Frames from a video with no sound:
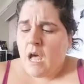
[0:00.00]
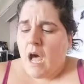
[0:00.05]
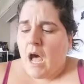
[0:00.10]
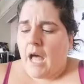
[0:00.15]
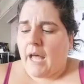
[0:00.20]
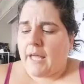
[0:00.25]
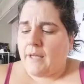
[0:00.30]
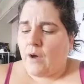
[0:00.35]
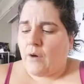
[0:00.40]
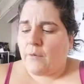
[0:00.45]

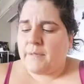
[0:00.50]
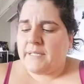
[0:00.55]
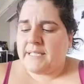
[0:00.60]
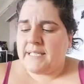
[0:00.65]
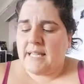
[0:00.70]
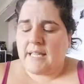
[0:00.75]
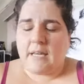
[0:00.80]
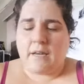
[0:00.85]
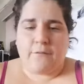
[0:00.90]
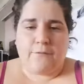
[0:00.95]
I always
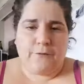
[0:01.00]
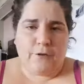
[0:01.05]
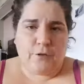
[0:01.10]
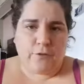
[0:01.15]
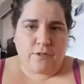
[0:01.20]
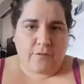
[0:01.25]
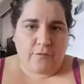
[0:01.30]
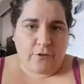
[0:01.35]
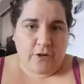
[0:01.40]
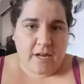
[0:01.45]
set a few
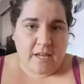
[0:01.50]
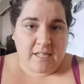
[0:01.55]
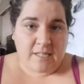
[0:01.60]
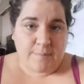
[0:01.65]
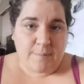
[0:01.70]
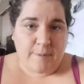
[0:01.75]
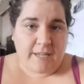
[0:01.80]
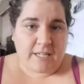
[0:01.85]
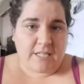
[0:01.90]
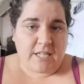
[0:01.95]
different
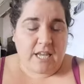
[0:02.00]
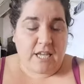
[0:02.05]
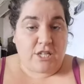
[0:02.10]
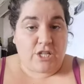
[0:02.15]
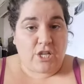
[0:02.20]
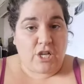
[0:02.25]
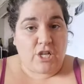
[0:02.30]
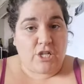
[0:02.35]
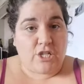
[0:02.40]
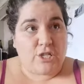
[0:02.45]

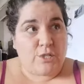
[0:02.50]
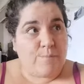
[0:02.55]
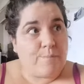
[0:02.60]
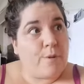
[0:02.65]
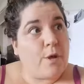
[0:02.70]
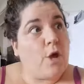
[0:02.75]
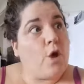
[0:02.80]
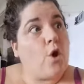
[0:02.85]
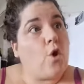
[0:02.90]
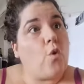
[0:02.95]
expectations,
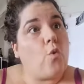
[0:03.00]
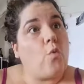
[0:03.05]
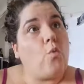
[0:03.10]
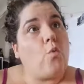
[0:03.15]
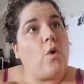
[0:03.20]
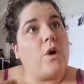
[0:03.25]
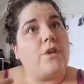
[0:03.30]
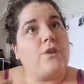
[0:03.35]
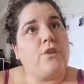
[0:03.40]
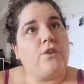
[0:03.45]
but
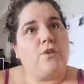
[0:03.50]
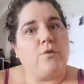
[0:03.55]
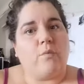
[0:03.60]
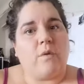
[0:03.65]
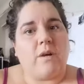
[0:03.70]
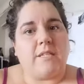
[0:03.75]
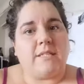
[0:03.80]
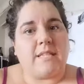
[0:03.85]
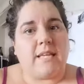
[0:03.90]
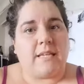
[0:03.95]
one of the
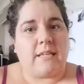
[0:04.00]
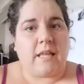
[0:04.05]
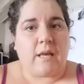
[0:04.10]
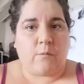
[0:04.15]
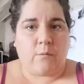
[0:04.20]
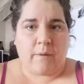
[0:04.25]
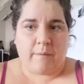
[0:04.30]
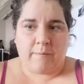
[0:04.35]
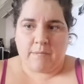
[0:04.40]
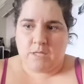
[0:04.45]
ones I let
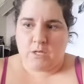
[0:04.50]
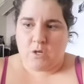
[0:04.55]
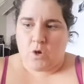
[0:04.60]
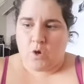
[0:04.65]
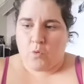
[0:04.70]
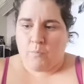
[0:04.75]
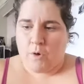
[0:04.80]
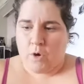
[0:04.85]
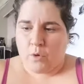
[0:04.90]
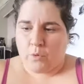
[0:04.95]
women
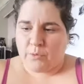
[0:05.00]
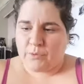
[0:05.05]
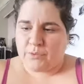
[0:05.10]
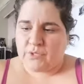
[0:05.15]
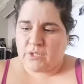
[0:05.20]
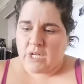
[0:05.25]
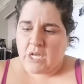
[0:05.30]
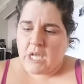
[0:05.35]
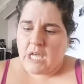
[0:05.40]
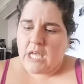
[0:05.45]
know
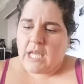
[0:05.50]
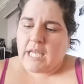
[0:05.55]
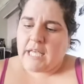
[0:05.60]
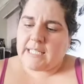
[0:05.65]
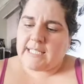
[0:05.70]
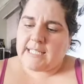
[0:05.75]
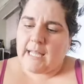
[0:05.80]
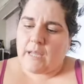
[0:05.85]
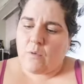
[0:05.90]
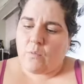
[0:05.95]
most
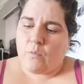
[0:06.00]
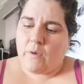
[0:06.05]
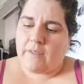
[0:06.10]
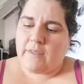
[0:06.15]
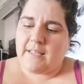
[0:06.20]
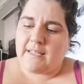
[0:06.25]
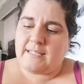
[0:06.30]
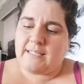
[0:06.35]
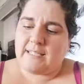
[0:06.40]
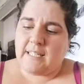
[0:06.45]
is that when
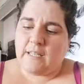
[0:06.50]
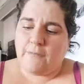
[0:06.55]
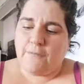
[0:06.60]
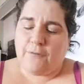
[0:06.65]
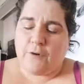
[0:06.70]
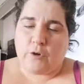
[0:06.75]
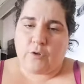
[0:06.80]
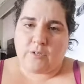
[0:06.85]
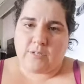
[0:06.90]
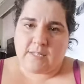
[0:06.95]
they see
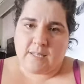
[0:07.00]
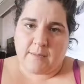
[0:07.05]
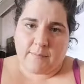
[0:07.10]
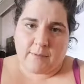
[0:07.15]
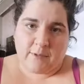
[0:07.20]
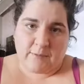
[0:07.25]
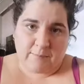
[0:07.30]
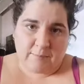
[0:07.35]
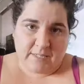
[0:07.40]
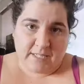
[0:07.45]
photos of
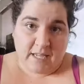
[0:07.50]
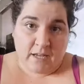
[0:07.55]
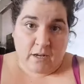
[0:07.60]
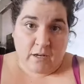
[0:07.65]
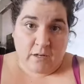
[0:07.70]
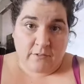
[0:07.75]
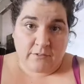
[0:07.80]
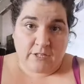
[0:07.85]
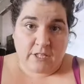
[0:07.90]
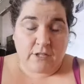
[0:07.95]

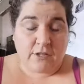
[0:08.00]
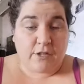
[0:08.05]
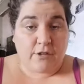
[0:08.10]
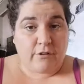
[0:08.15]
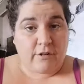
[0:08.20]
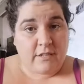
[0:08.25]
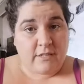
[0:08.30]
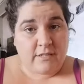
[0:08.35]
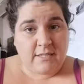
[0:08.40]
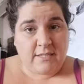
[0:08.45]
themselves,
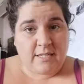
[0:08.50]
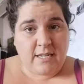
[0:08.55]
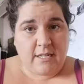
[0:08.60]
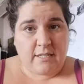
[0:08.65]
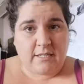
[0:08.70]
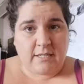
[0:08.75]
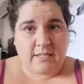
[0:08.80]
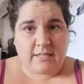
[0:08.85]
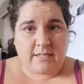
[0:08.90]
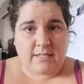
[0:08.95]
their
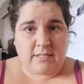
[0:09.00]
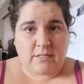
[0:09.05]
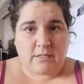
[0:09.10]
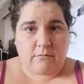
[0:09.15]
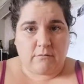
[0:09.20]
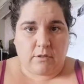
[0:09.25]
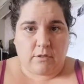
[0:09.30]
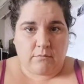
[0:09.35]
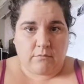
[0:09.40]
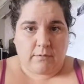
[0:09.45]
instinct is,
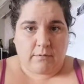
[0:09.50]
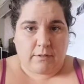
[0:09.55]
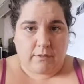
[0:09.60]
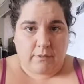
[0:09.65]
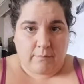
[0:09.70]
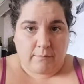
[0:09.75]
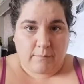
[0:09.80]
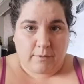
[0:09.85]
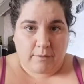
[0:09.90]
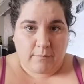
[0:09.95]
well,
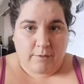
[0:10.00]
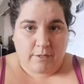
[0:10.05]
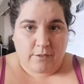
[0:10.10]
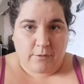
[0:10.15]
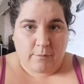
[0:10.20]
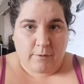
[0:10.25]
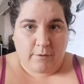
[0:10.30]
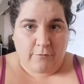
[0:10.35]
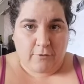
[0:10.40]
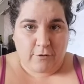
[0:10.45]
I'm going to make
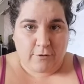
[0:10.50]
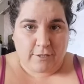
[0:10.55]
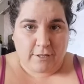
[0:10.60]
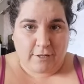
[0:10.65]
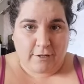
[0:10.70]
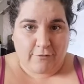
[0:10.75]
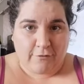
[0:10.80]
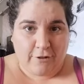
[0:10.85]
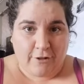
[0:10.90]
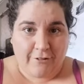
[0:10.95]
sure my phone's not
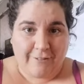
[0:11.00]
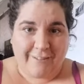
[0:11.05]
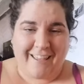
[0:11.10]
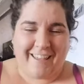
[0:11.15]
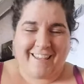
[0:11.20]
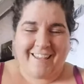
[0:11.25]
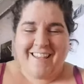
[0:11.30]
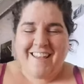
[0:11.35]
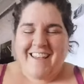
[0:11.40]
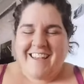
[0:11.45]
going to fall,
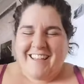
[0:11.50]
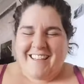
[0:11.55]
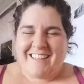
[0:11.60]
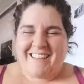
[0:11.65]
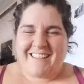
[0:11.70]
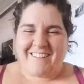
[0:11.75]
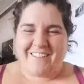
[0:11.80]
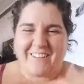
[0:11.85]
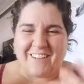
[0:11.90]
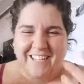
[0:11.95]
okay?
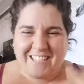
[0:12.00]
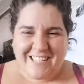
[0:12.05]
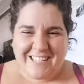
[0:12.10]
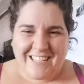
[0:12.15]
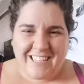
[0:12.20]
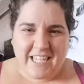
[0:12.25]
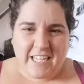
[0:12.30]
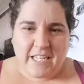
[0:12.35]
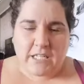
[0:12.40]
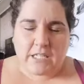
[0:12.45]
Their
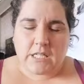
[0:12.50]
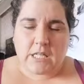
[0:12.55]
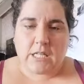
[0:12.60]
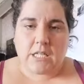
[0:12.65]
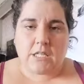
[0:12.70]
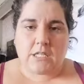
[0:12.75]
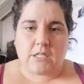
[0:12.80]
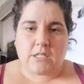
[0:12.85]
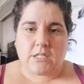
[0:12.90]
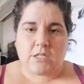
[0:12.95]
instinct
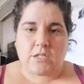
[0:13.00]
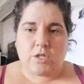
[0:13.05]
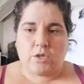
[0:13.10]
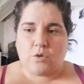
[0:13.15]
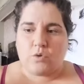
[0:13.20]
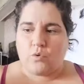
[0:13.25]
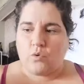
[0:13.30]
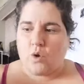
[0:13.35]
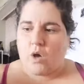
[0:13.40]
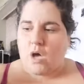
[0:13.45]
is
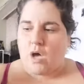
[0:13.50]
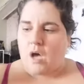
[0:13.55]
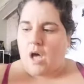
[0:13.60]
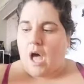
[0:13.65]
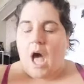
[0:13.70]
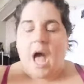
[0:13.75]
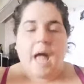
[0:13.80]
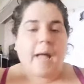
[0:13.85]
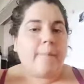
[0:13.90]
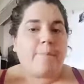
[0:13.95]
to
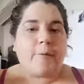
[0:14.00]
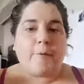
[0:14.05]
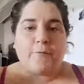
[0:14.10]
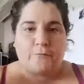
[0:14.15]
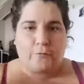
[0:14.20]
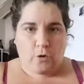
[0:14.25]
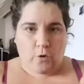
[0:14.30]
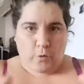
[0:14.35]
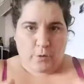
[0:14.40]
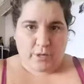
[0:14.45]

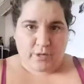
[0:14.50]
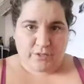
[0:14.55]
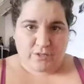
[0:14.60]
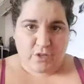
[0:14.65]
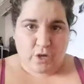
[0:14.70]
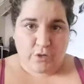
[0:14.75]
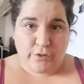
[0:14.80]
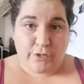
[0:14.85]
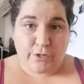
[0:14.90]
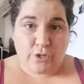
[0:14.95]
hyper-focus
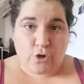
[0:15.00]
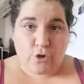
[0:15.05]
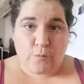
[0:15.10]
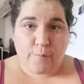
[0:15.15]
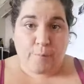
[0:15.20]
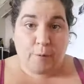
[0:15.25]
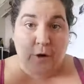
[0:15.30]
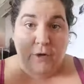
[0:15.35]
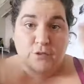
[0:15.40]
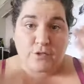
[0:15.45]
on
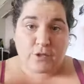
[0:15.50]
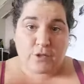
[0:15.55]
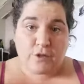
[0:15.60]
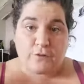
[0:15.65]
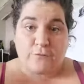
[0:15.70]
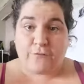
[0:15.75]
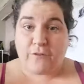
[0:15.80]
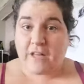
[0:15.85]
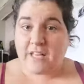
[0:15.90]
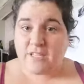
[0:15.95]
certain parts of their
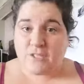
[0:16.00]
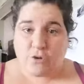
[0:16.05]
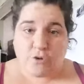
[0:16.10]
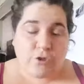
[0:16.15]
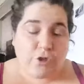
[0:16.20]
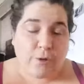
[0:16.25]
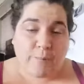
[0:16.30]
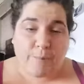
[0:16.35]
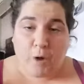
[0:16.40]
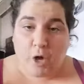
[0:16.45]
face or
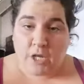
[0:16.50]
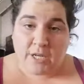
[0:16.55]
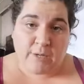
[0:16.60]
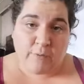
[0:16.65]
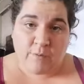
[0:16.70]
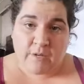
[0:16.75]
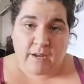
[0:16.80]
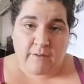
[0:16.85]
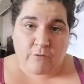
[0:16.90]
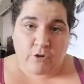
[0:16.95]
their body
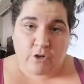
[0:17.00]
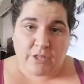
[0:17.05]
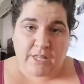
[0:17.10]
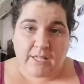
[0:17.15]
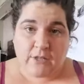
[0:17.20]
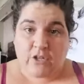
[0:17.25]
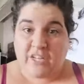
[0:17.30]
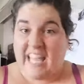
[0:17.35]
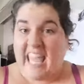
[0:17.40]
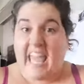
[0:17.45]
whenever they
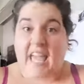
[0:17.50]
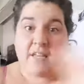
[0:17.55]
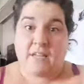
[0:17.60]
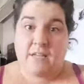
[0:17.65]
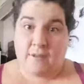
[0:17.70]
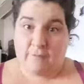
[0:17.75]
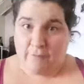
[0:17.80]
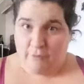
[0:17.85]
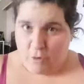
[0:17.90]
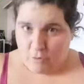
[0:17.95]
look at
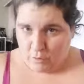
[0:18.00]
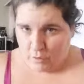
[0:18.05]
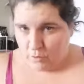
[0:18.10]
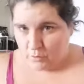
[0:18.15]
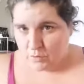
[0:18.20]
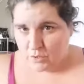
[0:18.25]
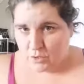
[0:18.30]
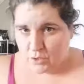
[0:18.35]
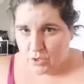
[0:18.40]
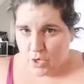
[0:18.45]
any
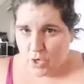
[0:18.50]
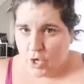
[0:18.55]
photos.